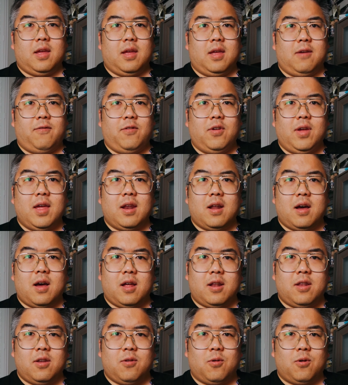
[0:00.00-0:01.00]
If you get
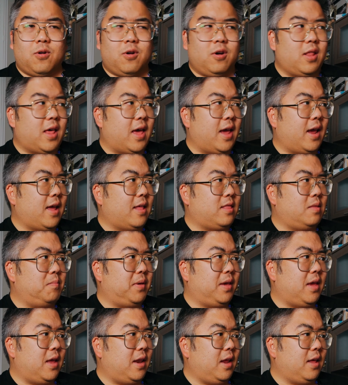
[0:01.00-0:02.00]
Houndour like at the
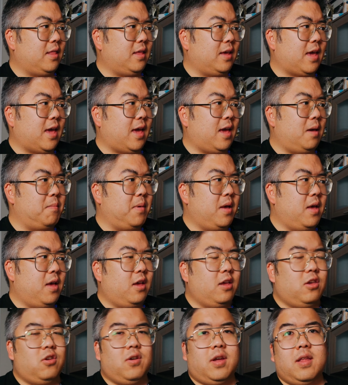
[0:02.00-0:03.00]
beginning of the game,
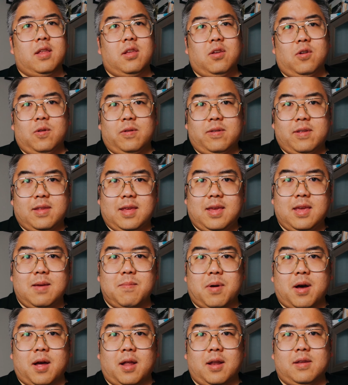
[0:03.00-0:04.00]
you can use Team
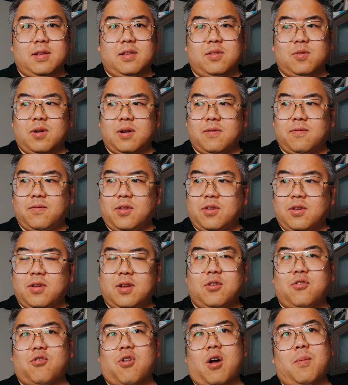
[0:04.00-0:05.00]
Hunt to sort of
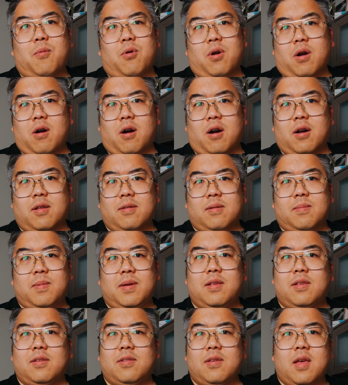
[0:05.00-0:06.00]
draw more cards,
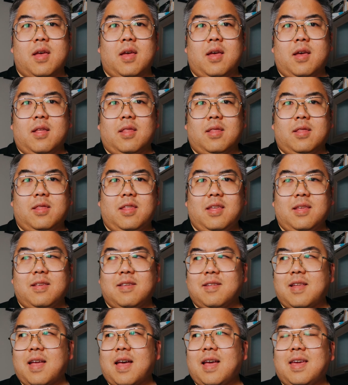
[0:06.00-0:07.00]
because
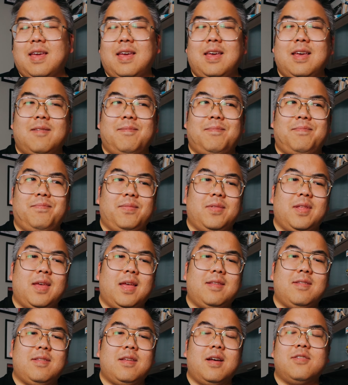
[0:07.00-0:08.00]
this deck,
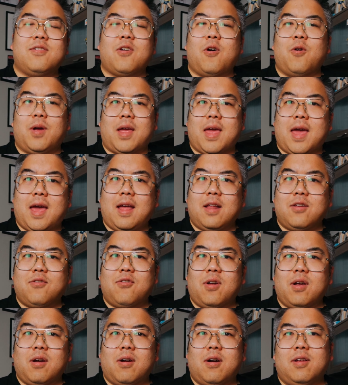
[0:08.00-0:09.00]
it does okay at
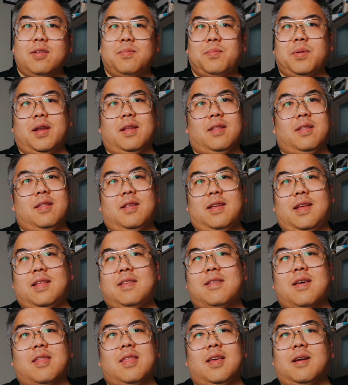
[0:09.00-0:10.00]
drawing cards, but
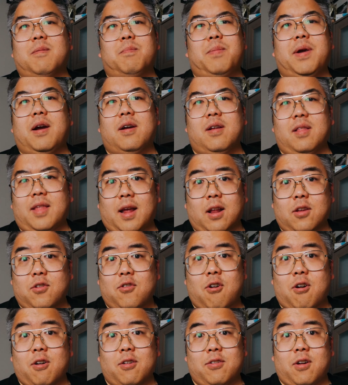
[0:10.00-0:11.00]
it's nothing compared to like a
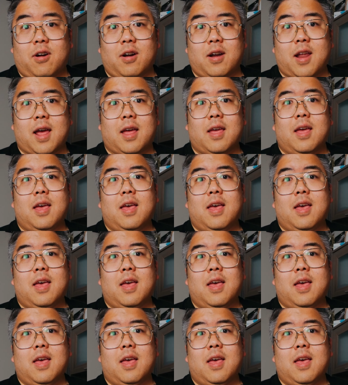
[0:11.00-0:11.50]
Charizard deck.